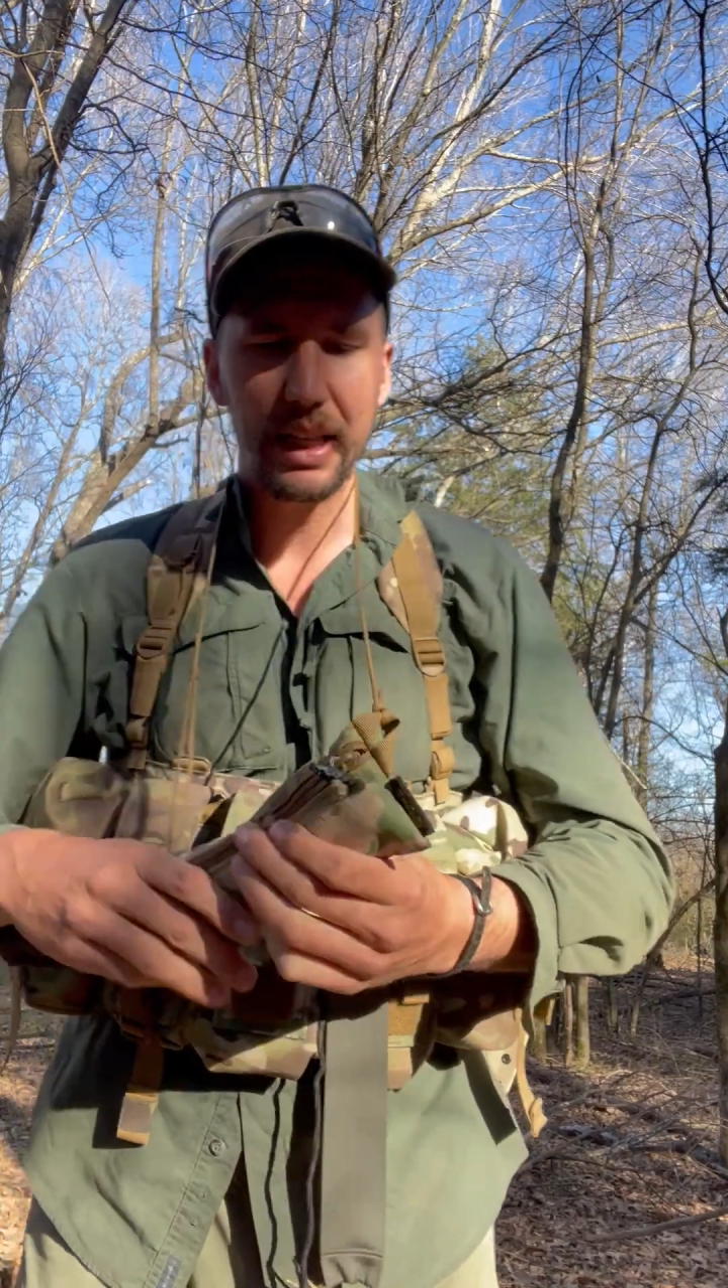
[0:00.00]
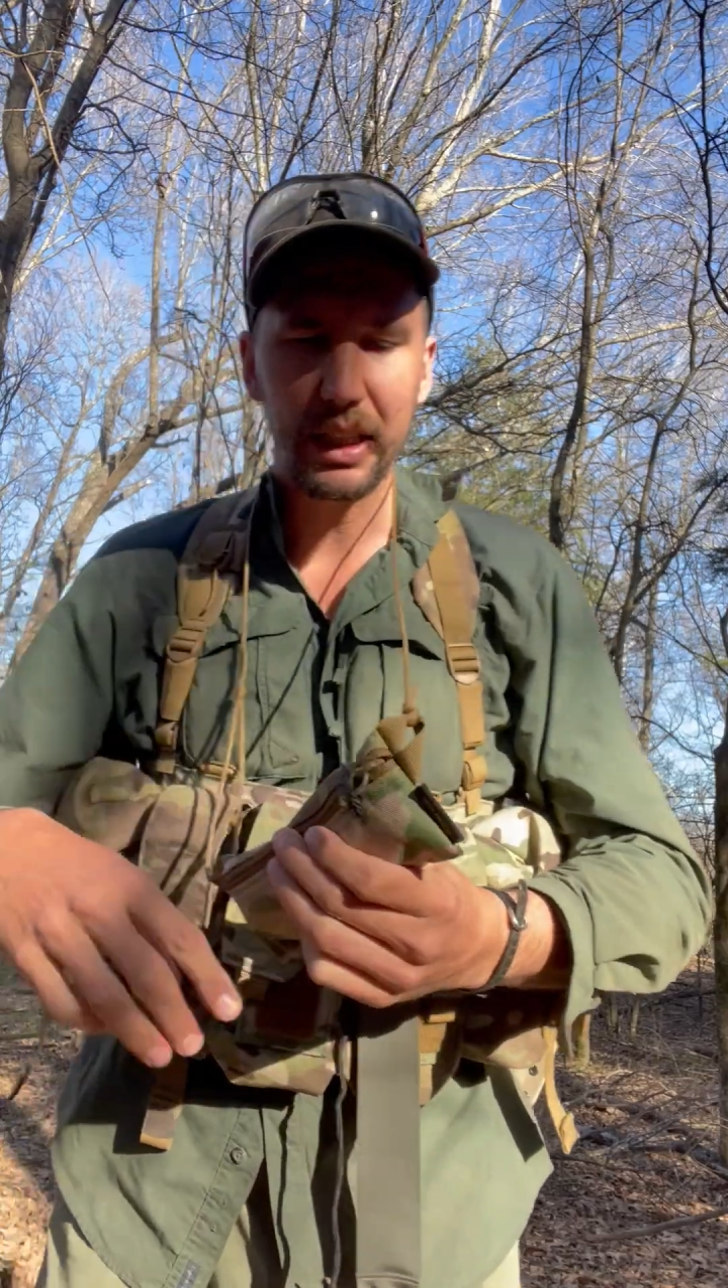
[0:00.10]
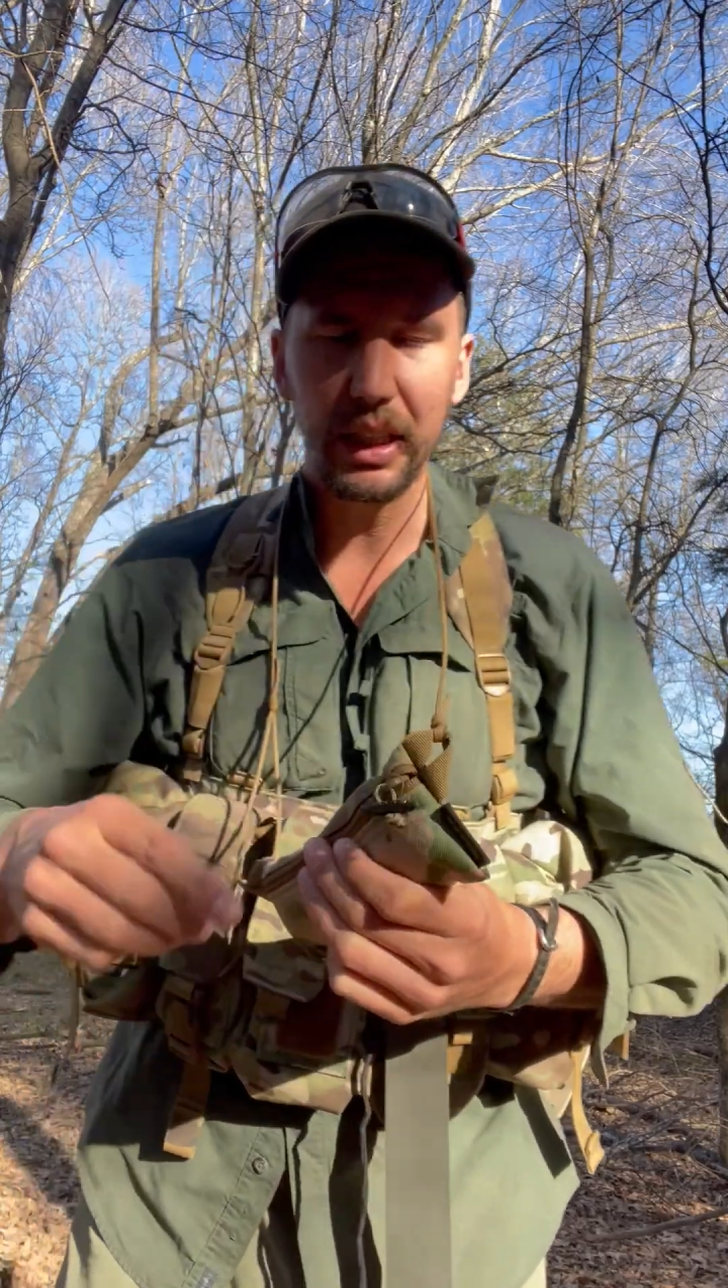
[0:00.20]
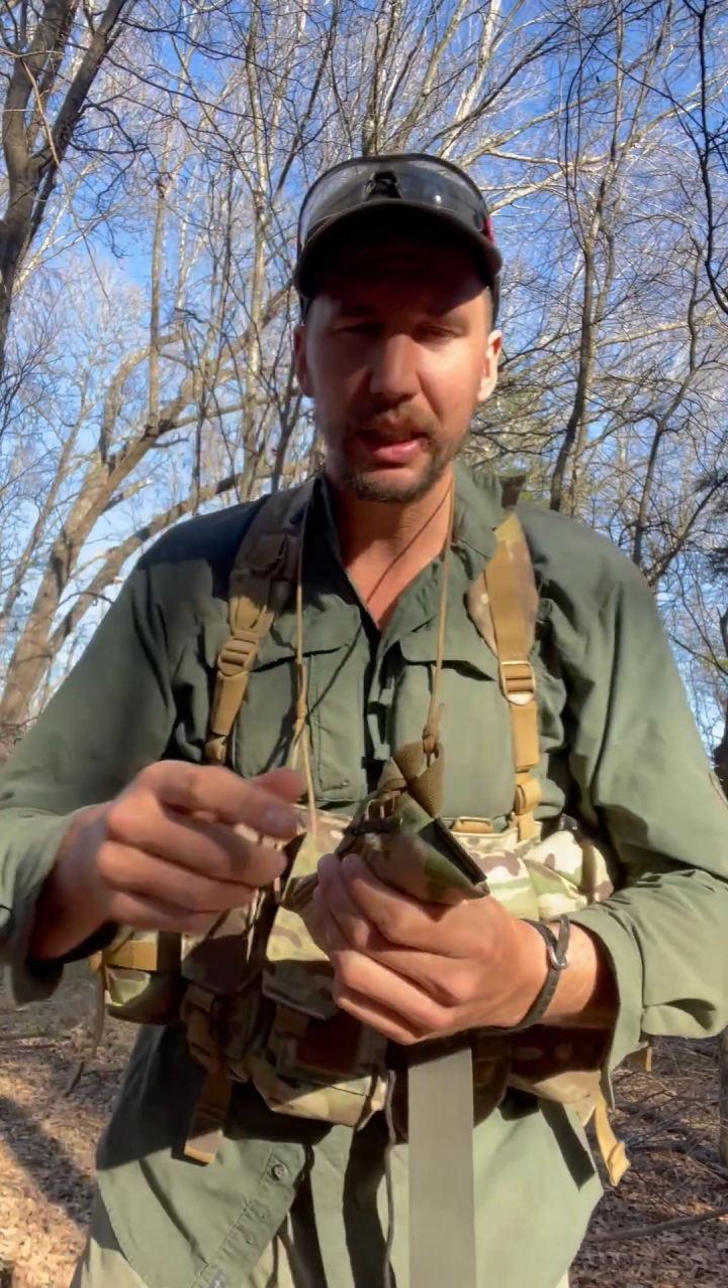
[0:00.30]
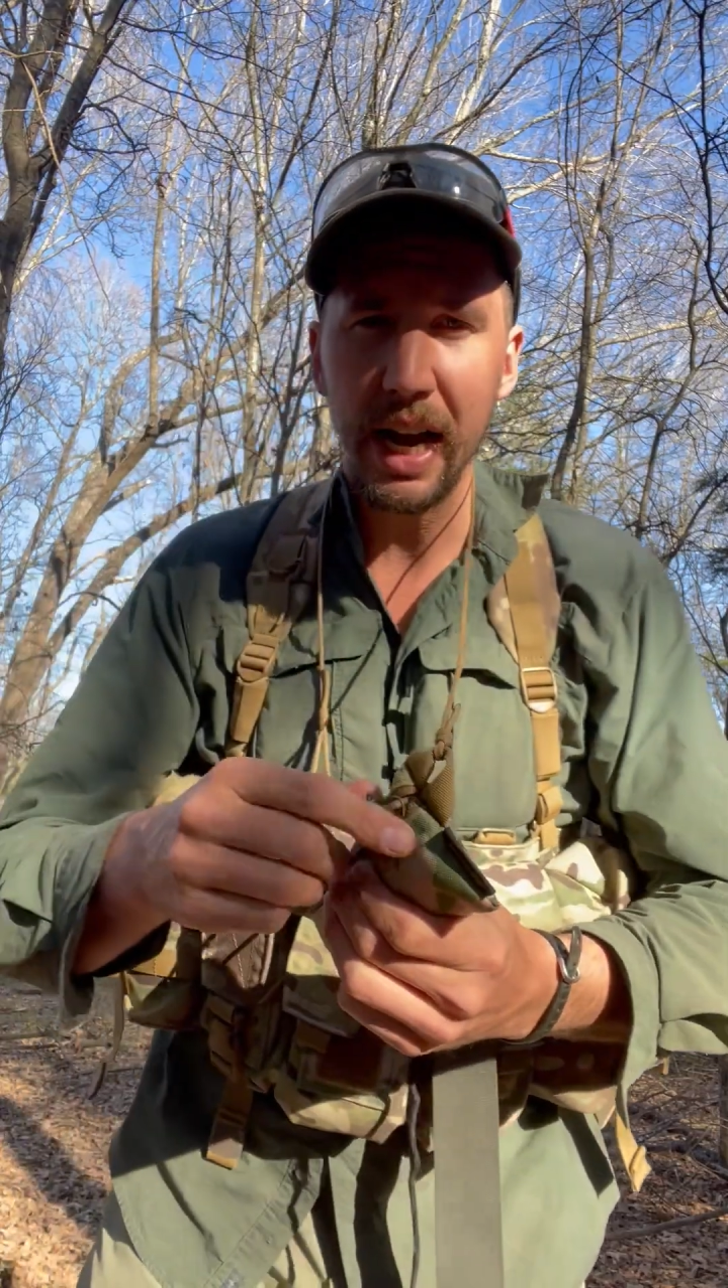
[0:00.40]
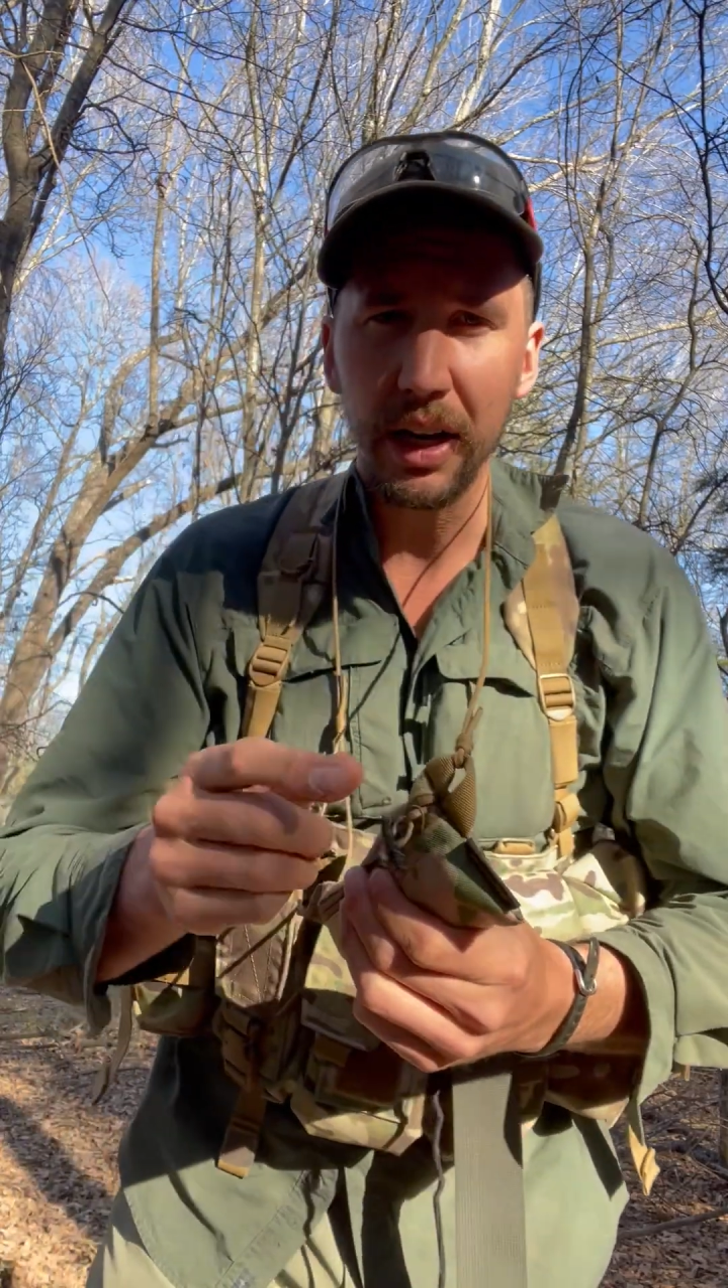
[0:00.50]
this is not